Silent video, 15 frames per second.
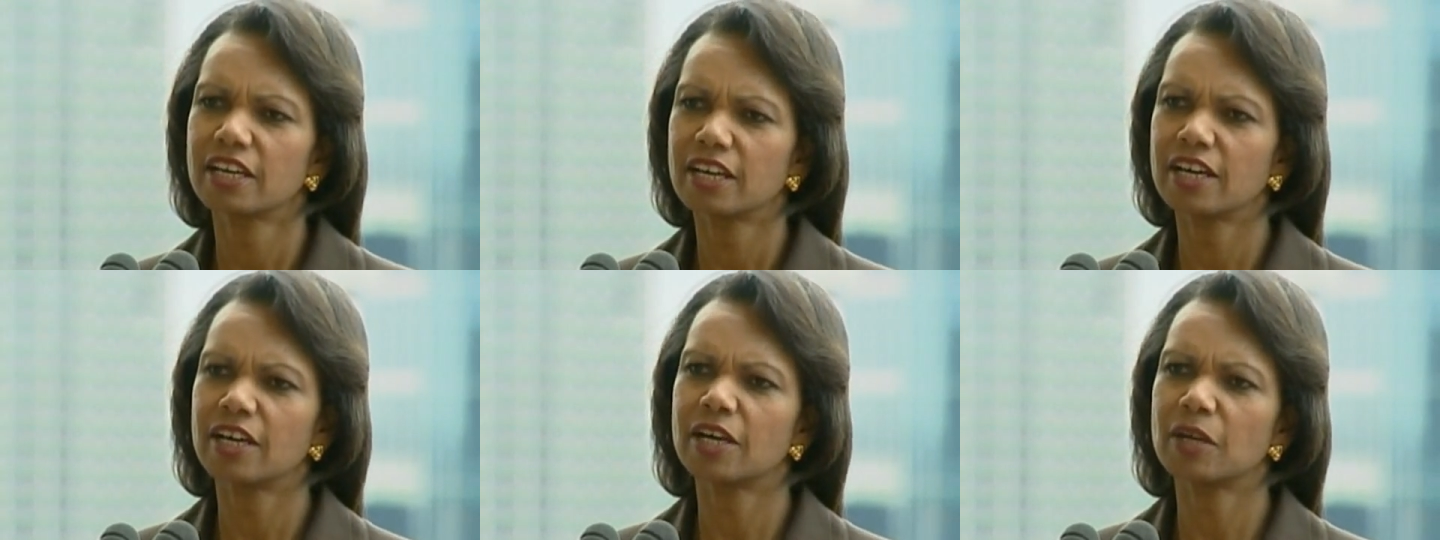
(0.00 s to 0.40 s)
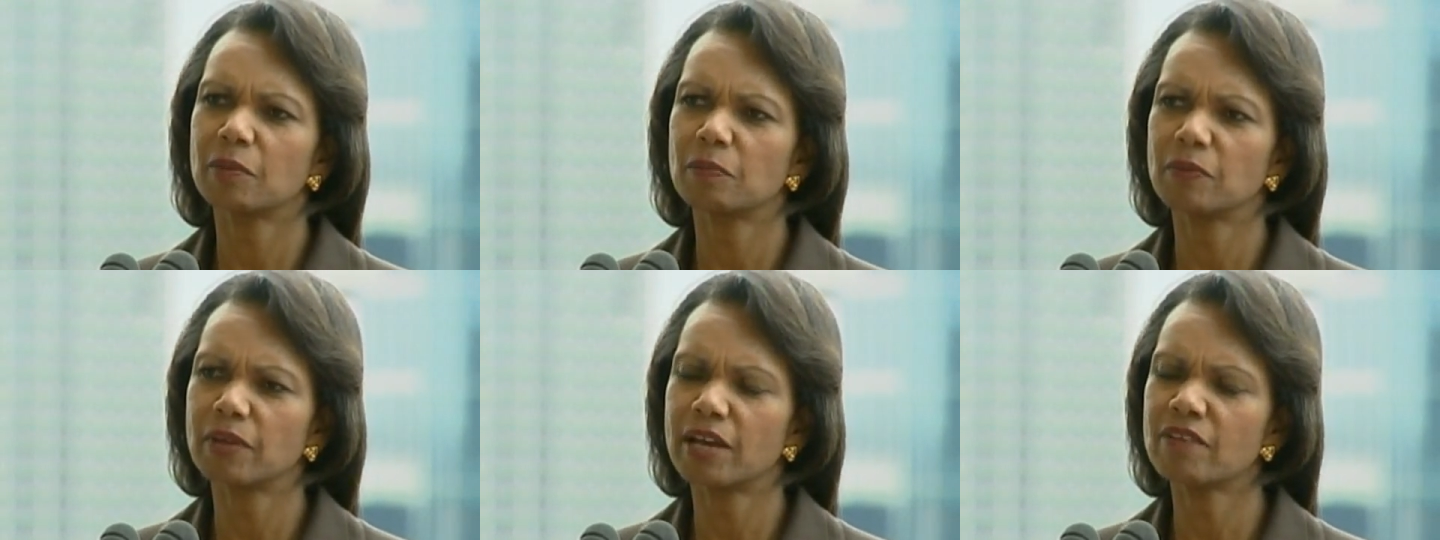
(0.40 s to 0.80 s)

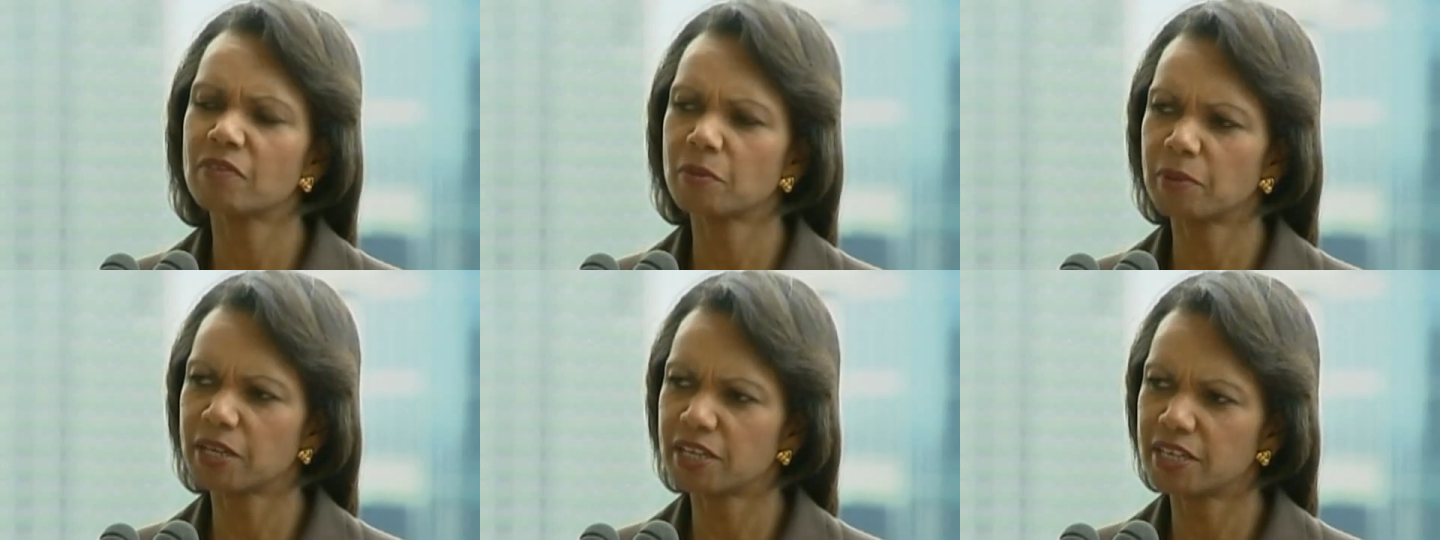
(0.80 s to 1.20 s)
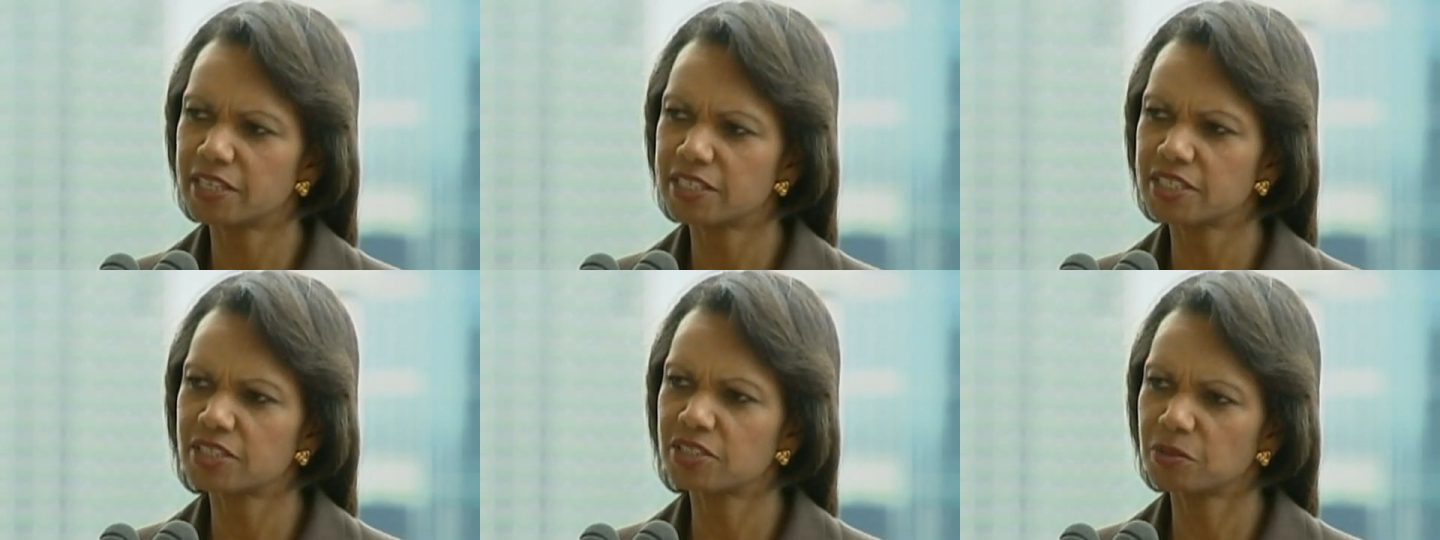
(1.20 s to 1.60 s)
um, everybody
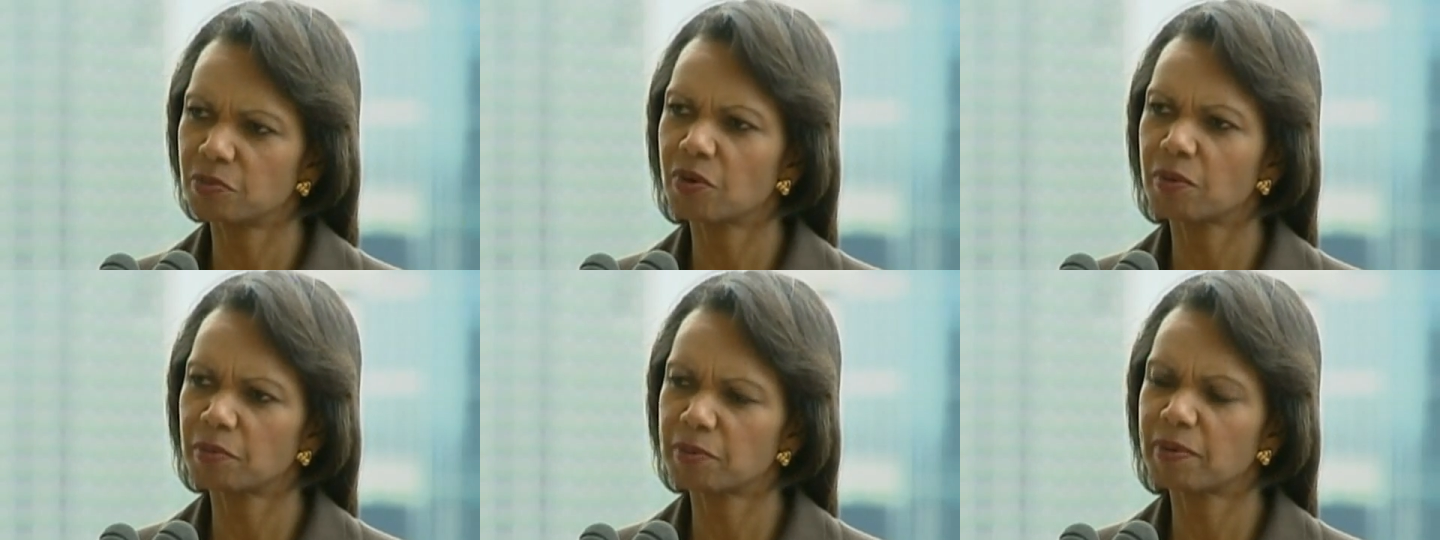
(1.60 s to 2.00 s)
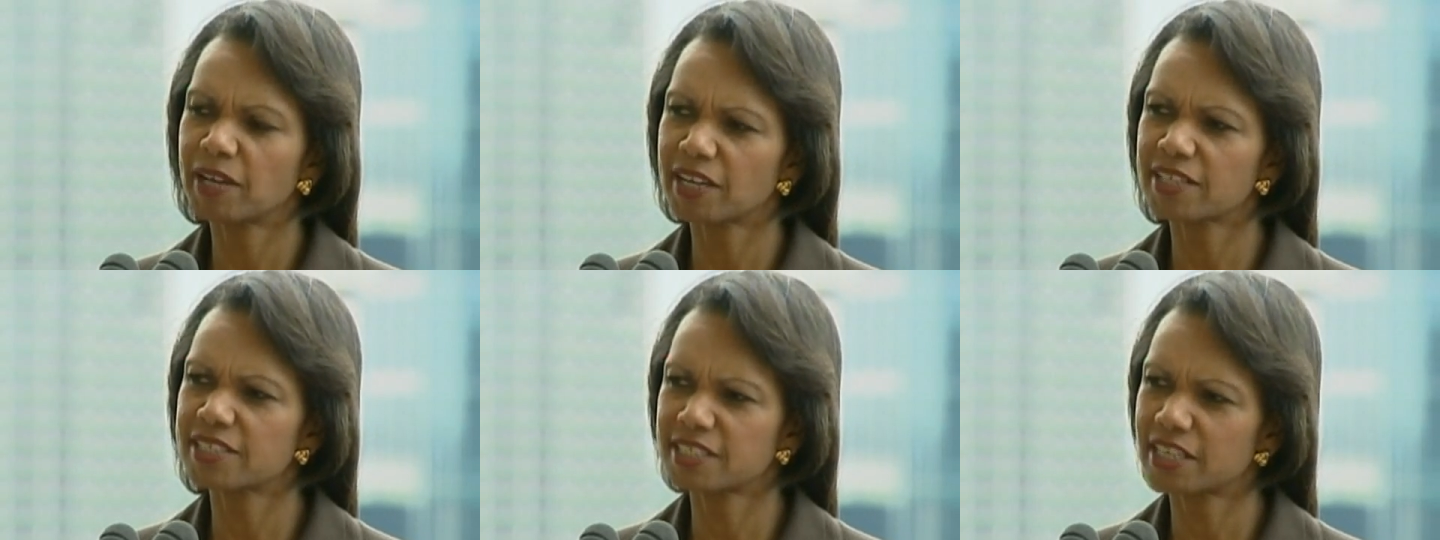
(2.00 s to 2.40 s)
needs to do more, but
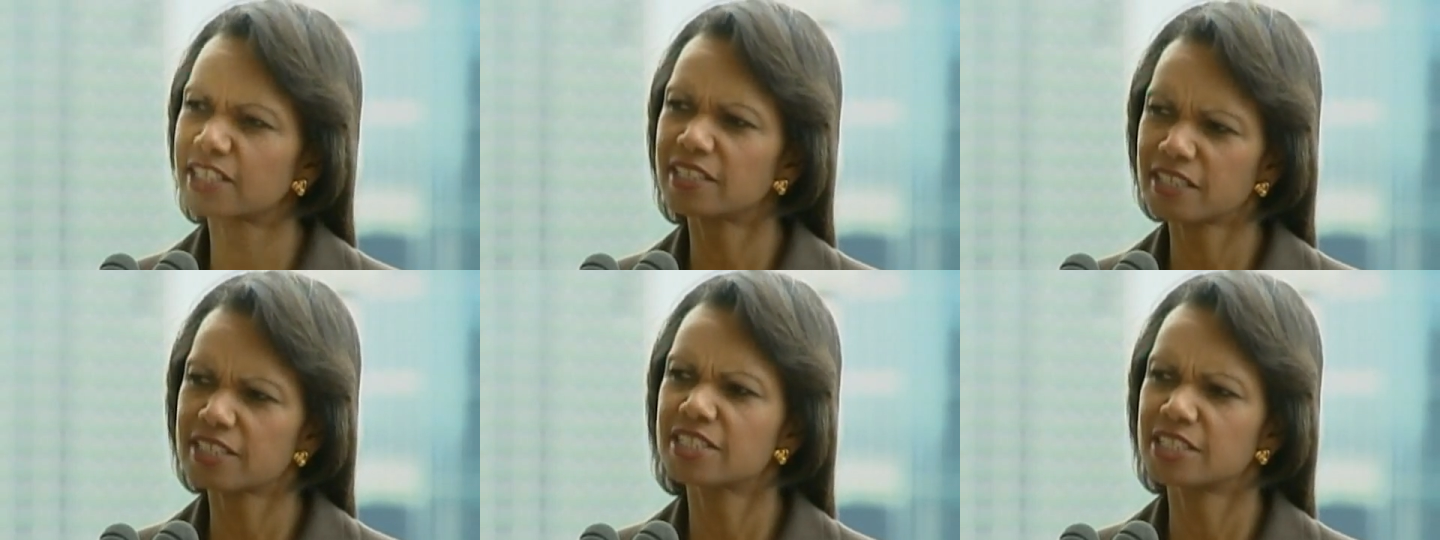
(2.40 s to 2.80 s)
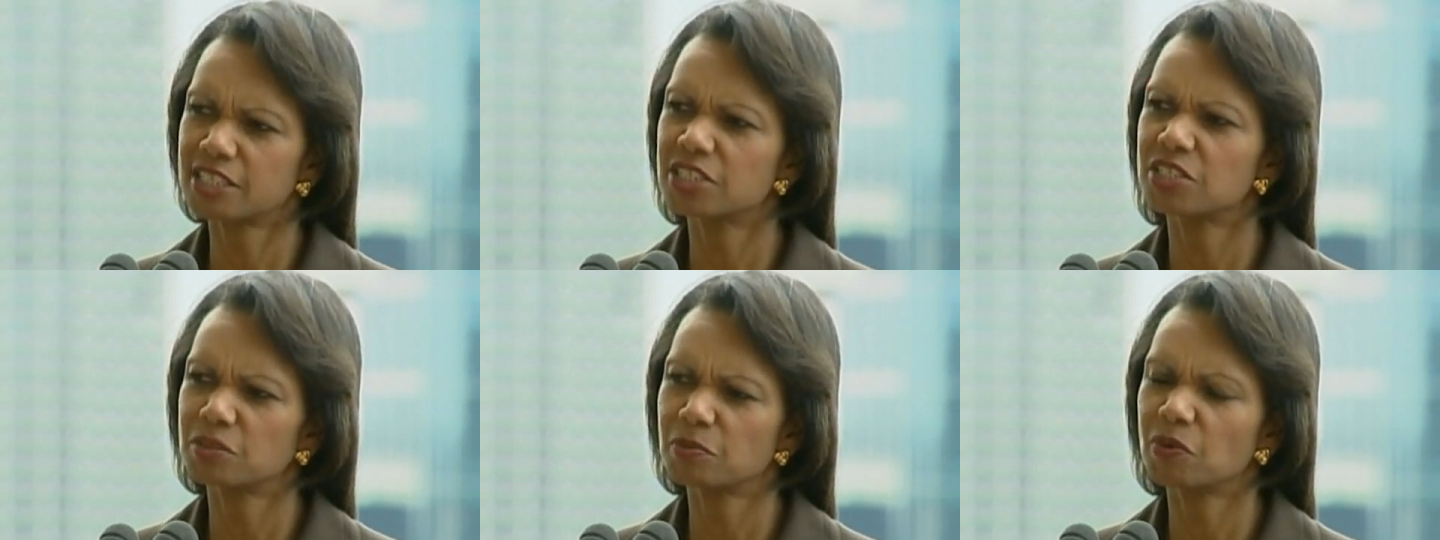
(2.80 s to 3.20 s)
Pakistan does
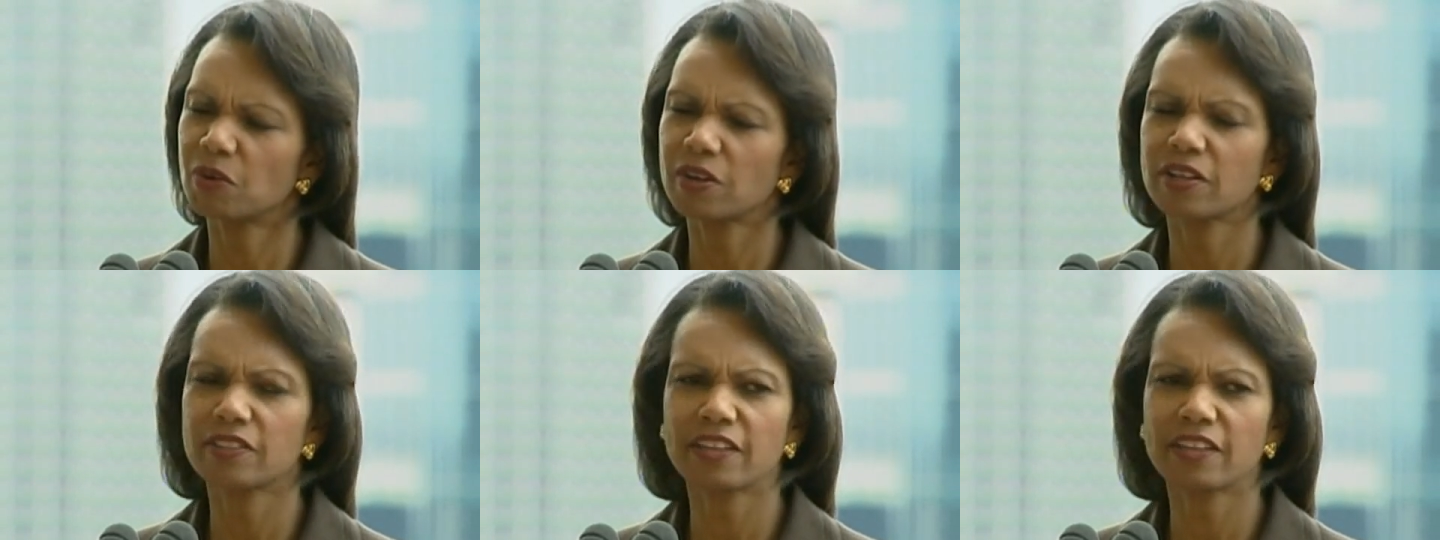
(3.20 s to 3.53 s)
need to do more.